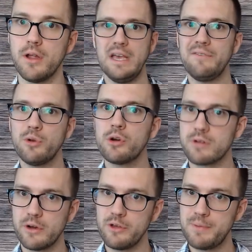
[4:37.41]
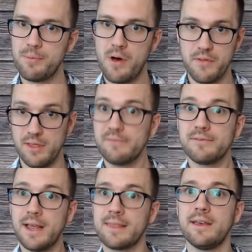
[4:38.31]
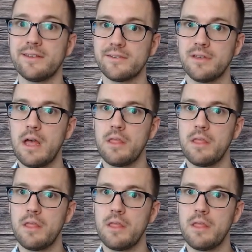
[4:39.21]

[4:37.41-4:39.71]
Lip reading: If you agree with people on the left like this,